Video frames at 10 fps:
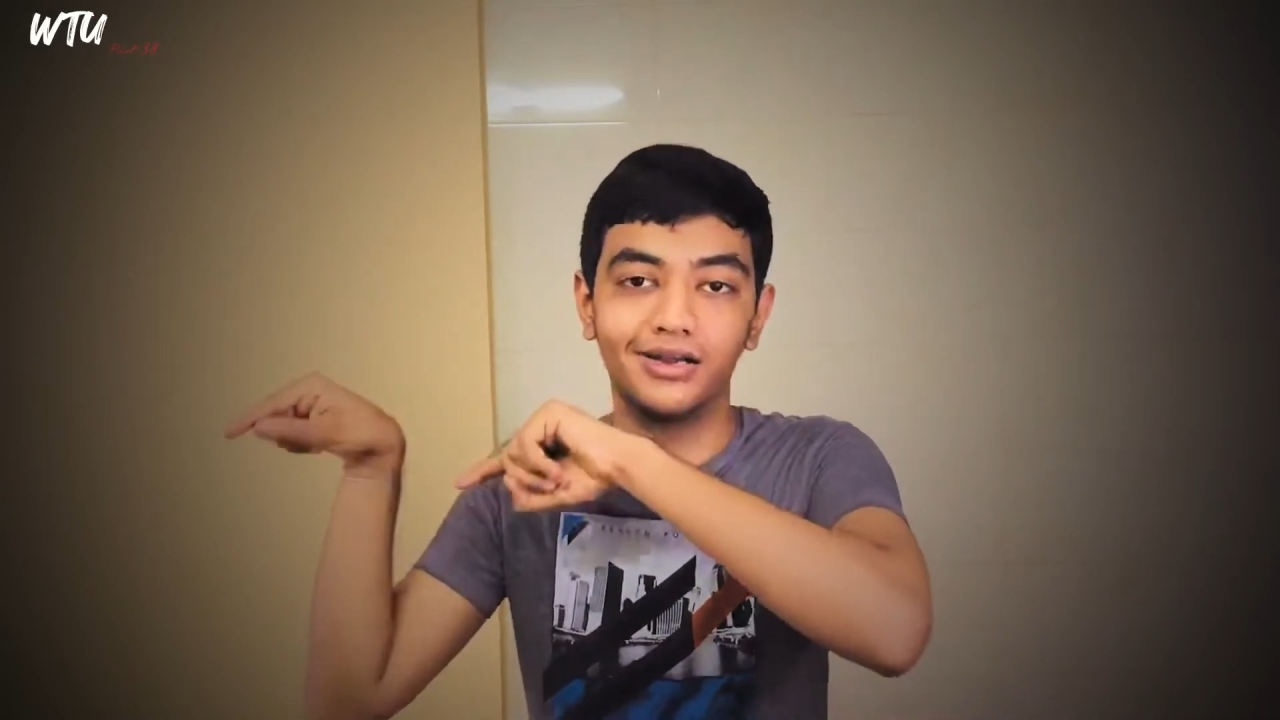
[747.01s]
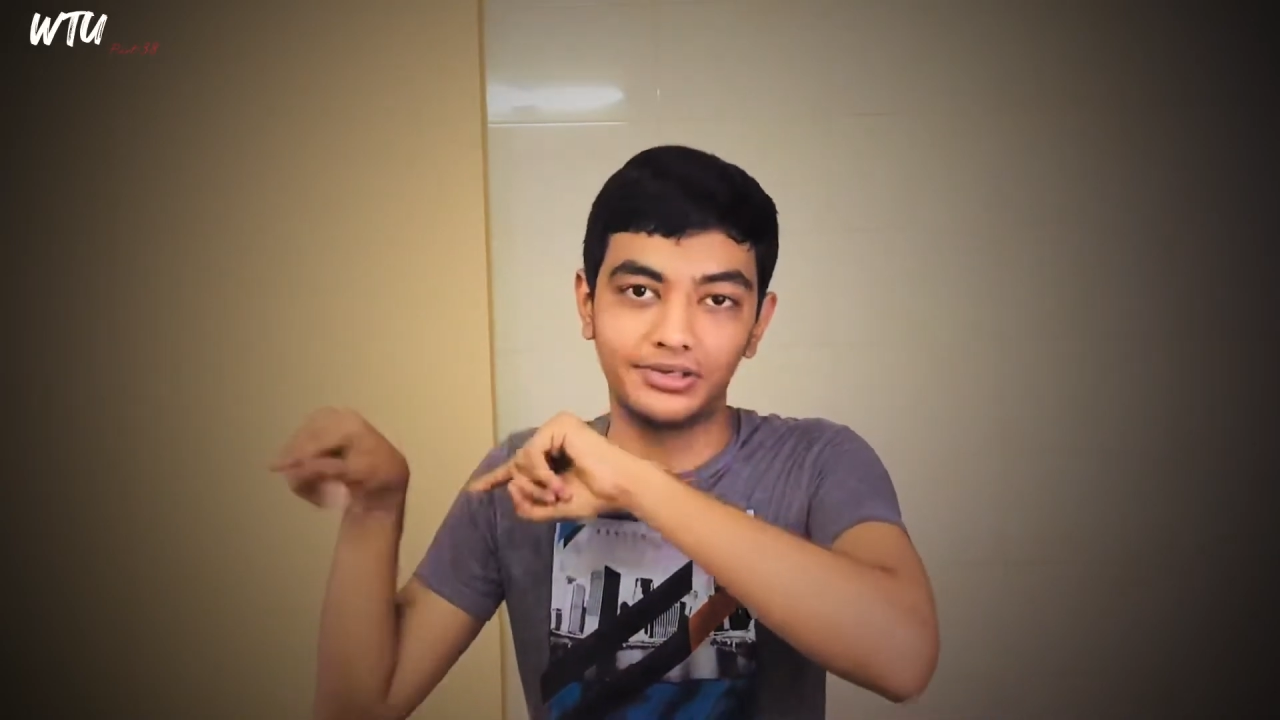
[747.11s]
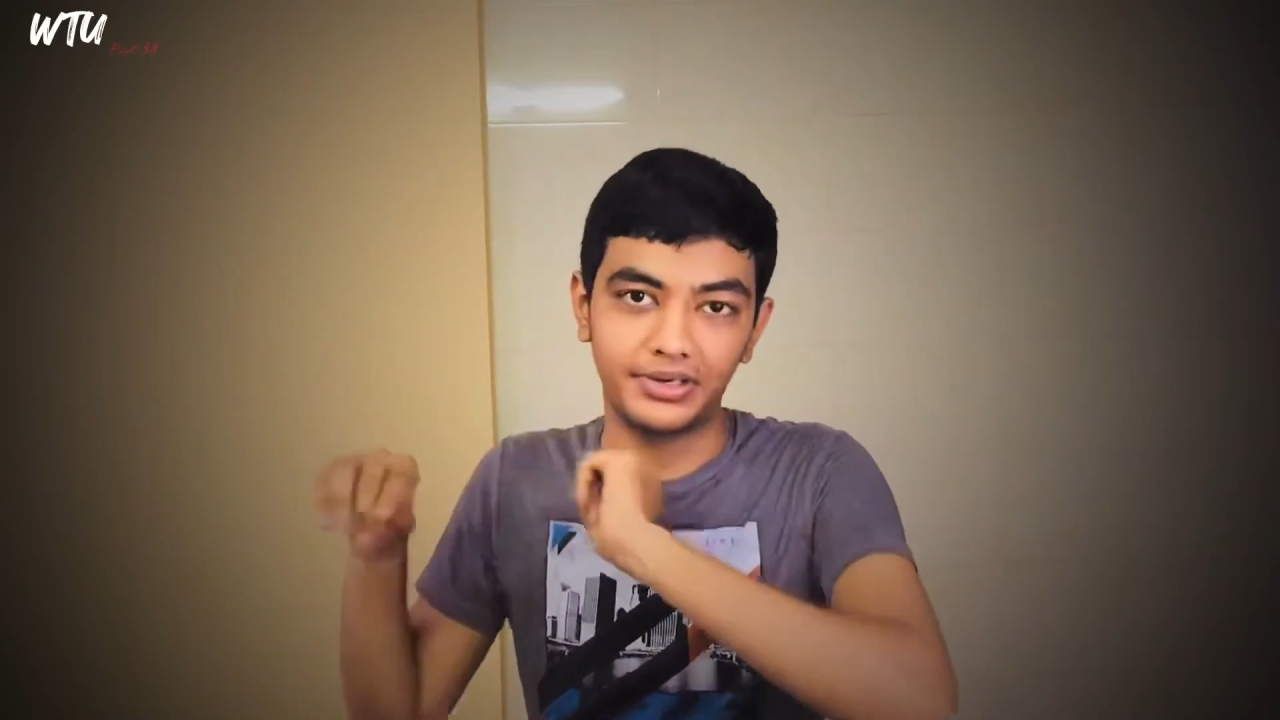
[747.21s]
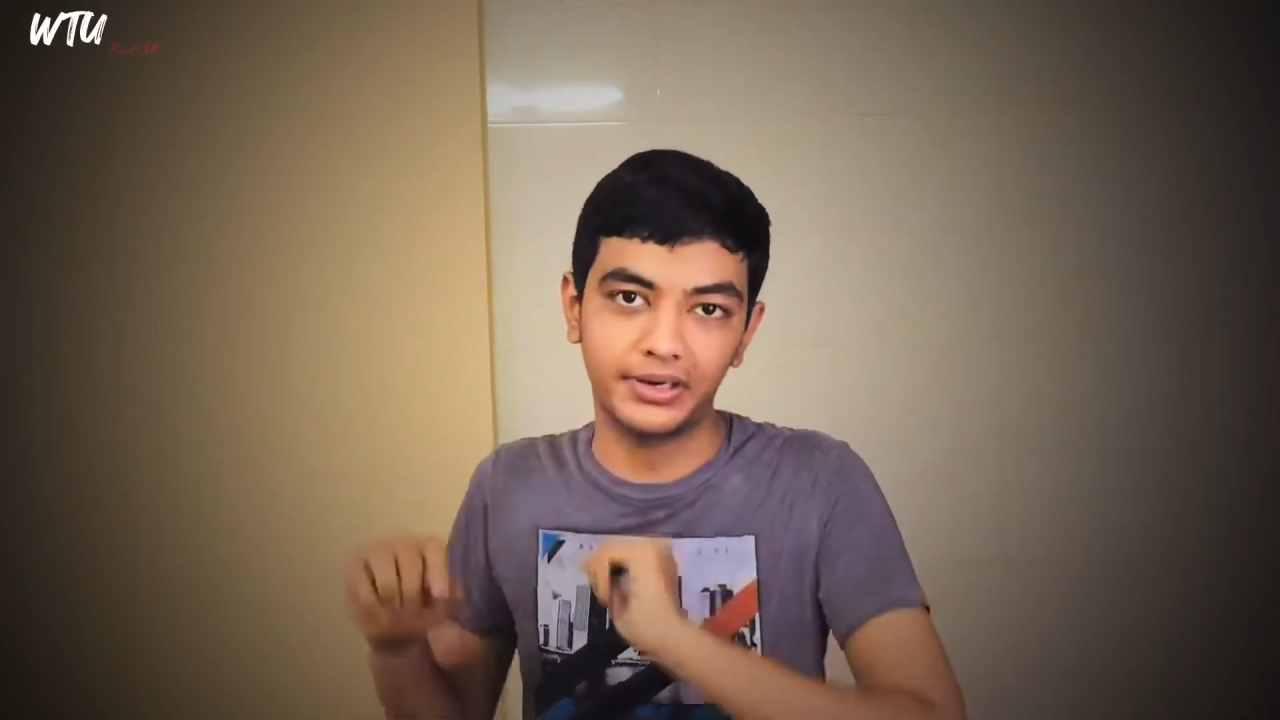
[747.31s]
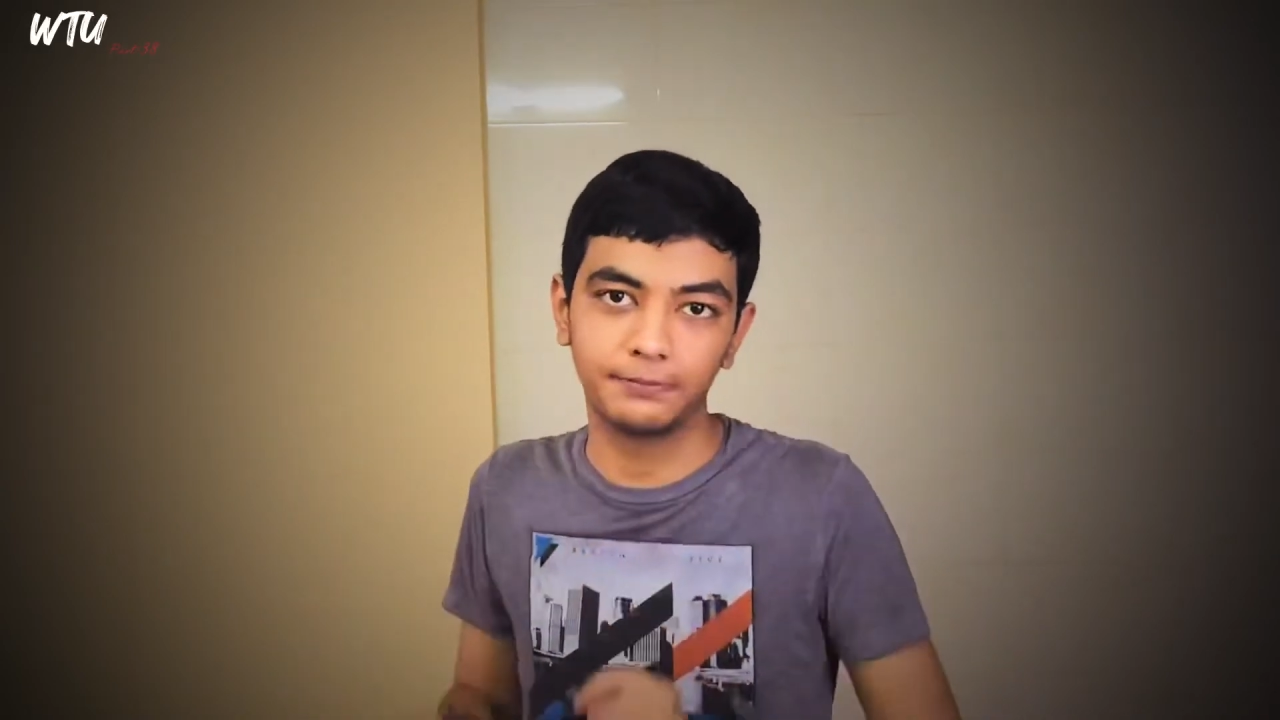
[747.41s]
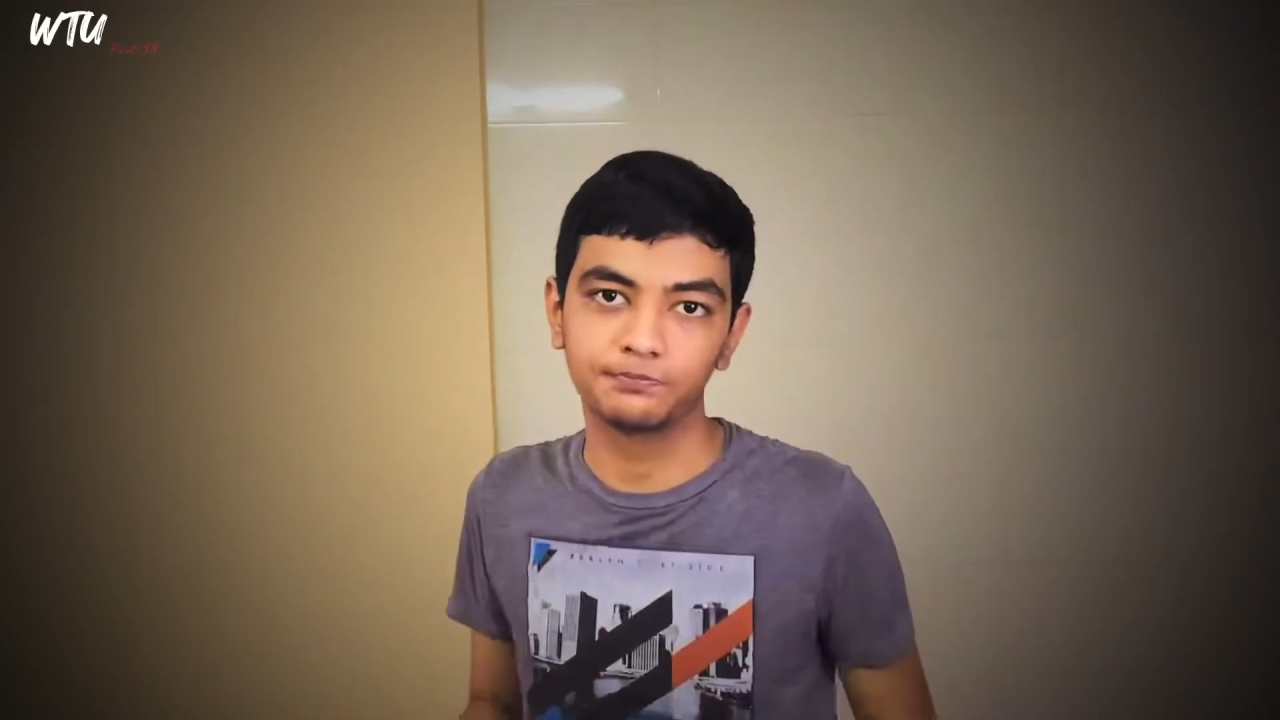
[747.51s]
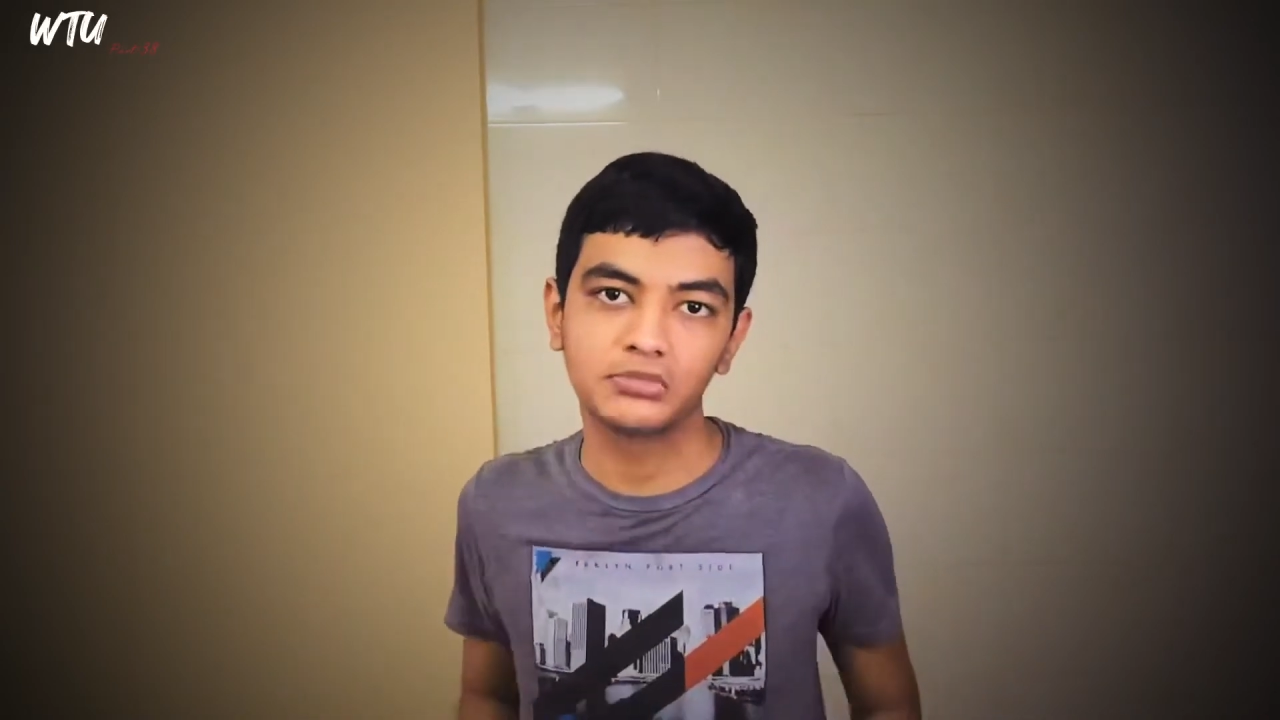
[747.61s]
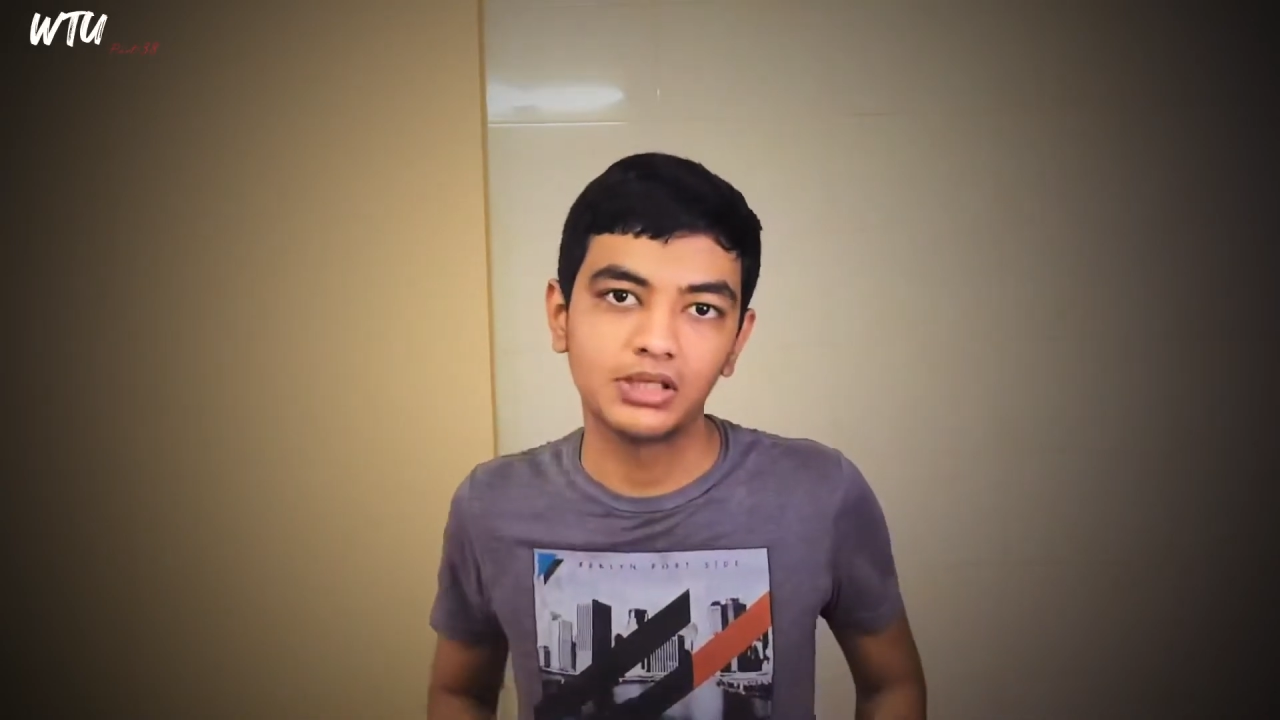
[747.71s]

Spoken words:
Ultra.